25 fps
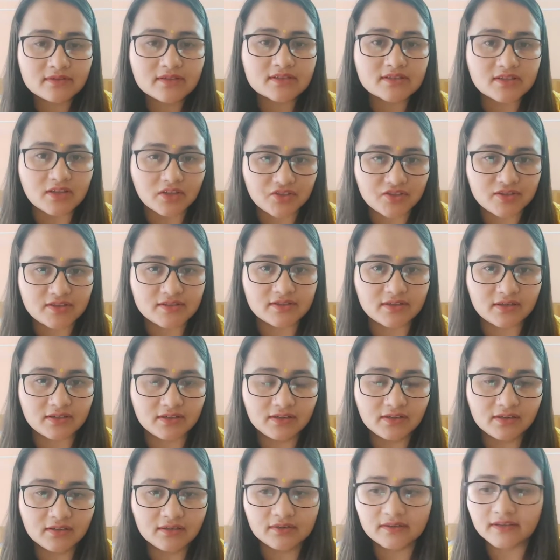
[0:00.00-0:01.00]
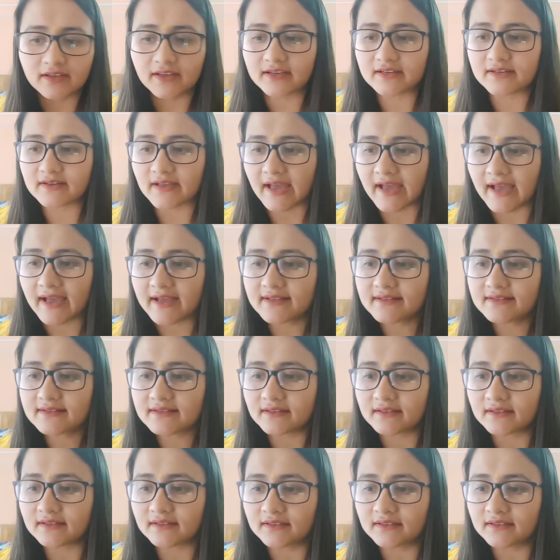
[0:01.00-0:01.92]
the Chhattisgarh, it has